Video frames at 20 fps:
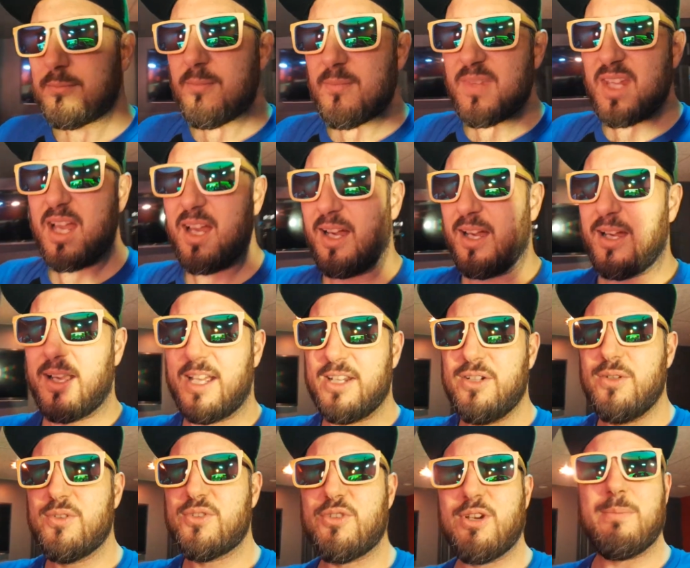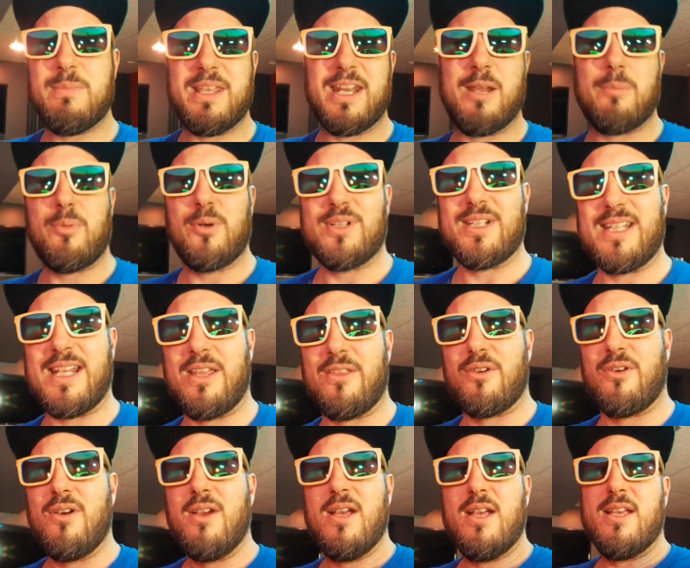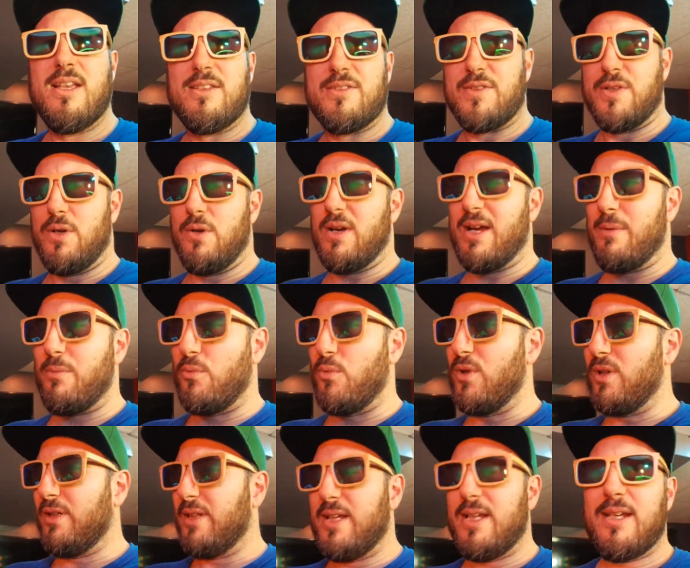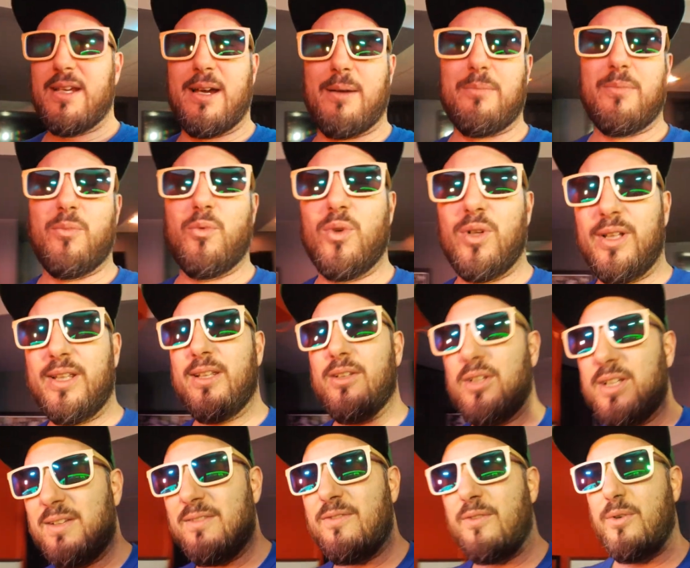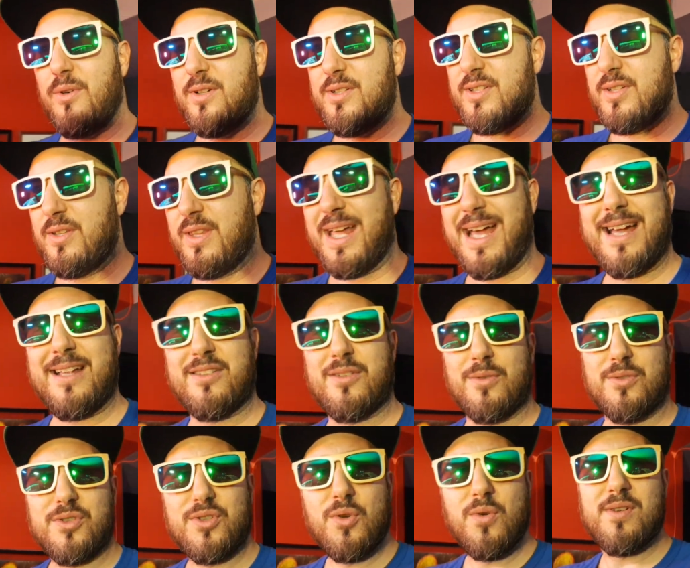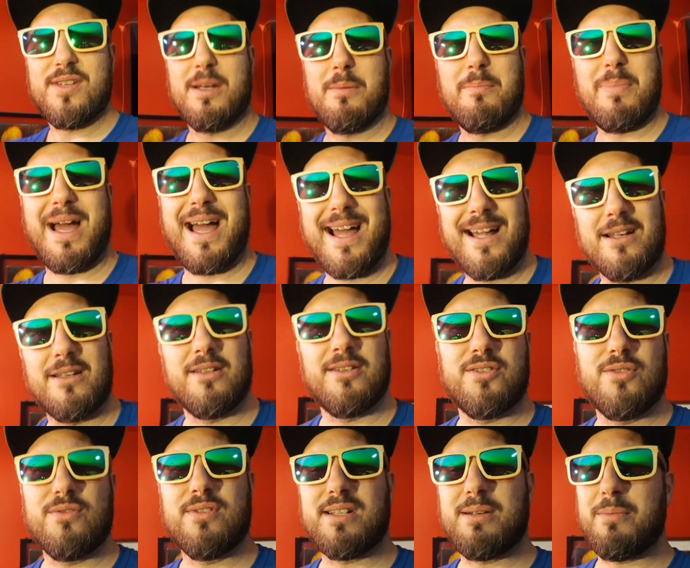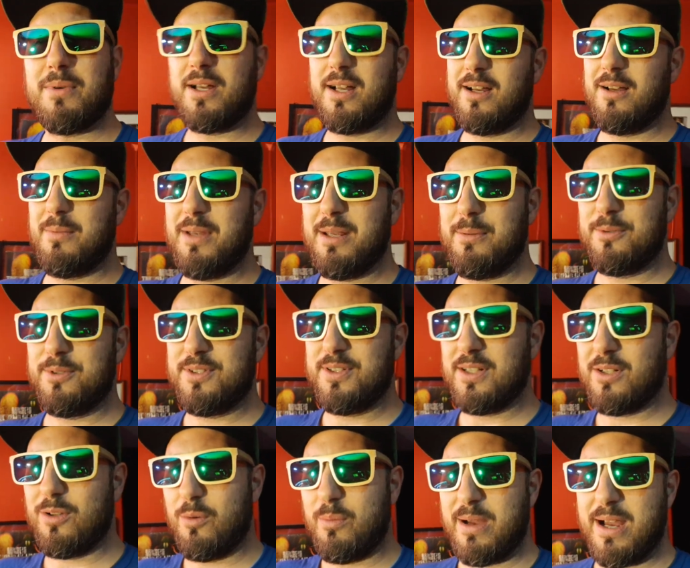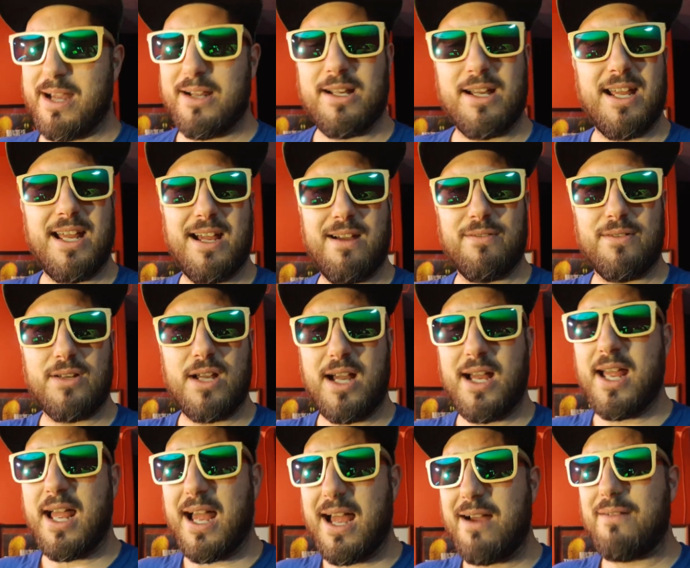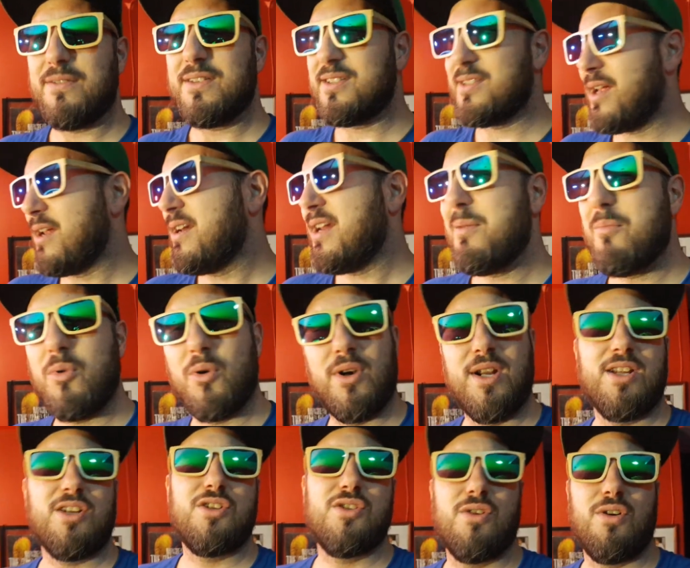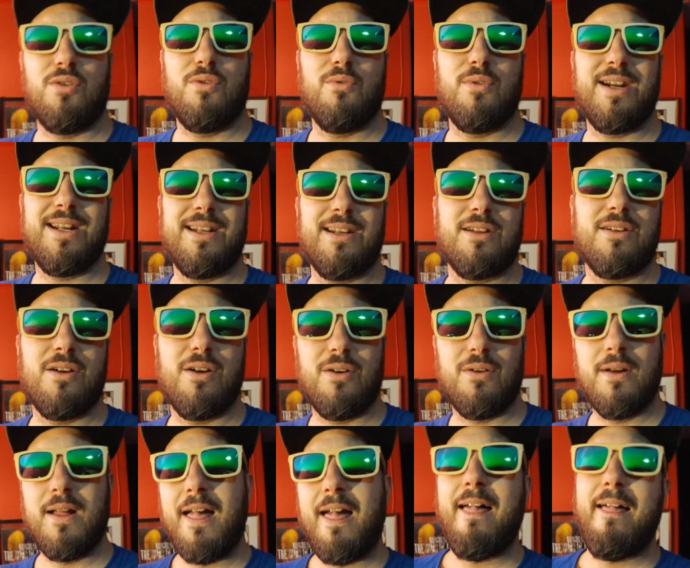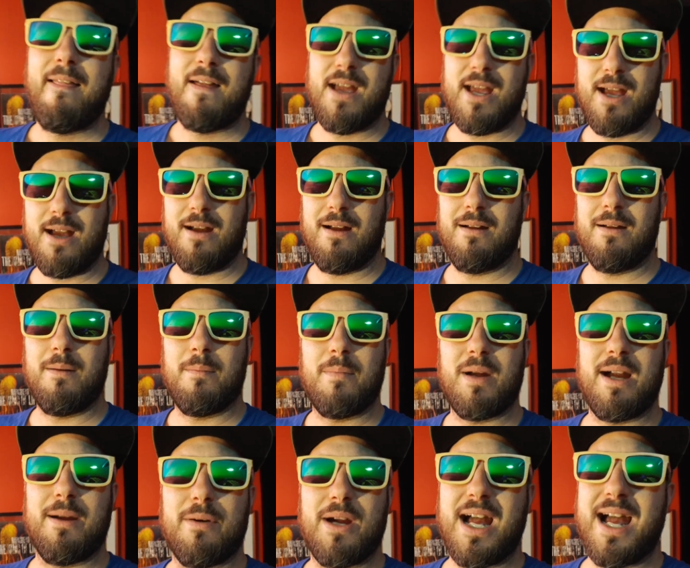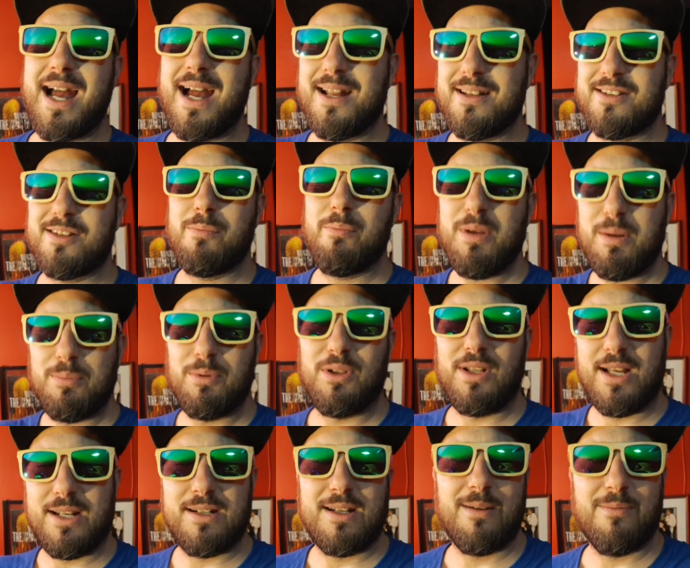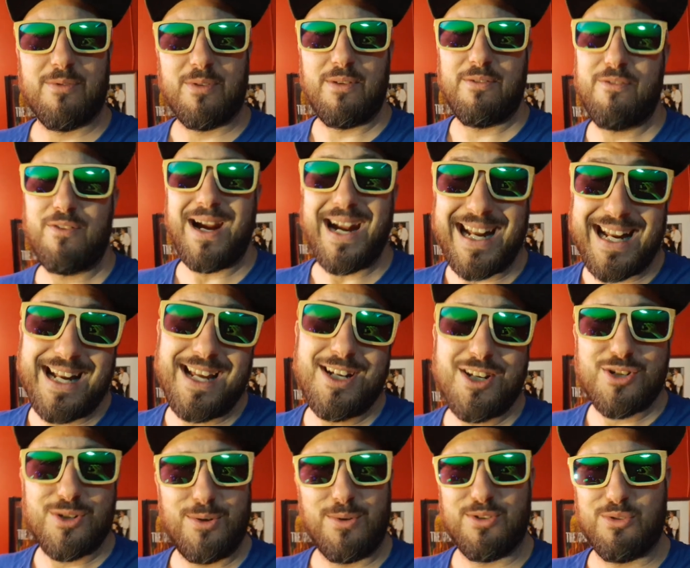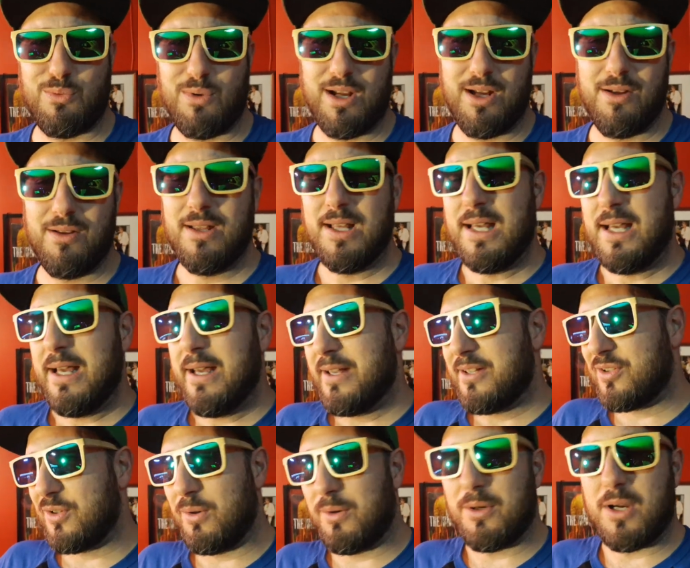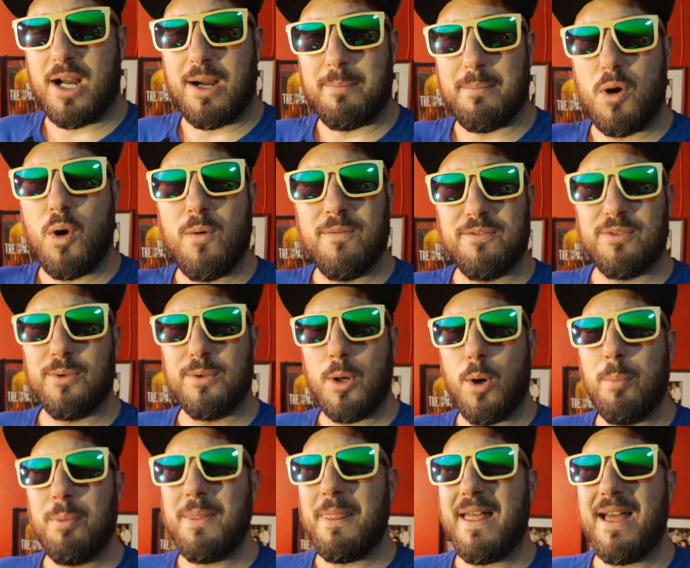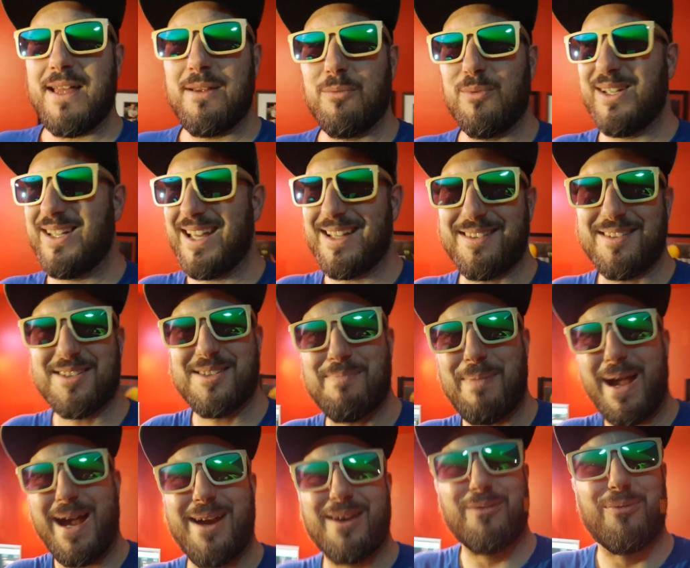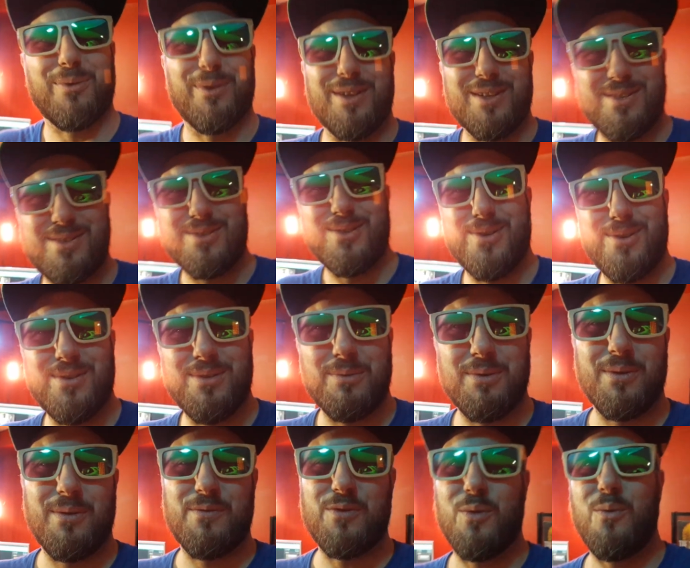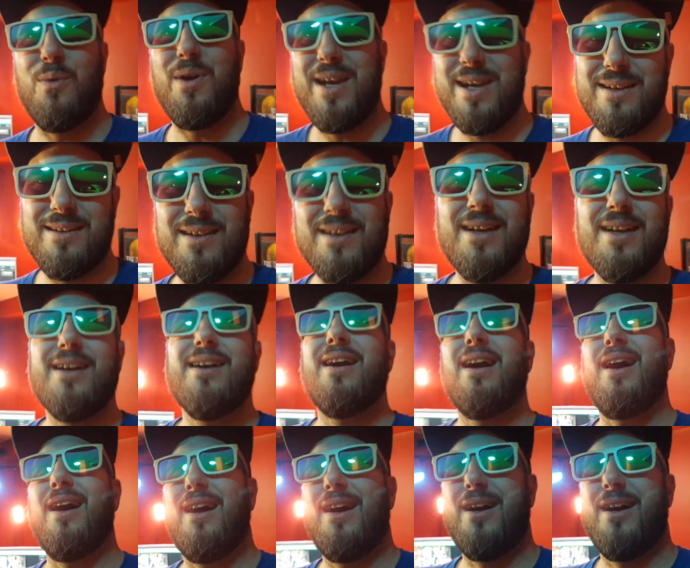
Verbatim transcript: Uh, a new stream that I put together, so I really, I'm really looking forward to that. So as soon as I'm back, as soon as I'm, I'm able to go back, I have, a, I have a Sunday morning show ready to go. Um, I had some people lined up for the Friday night show as well. So I'm hopeful, hoping that we get this back really soon and we don't have to wait uh,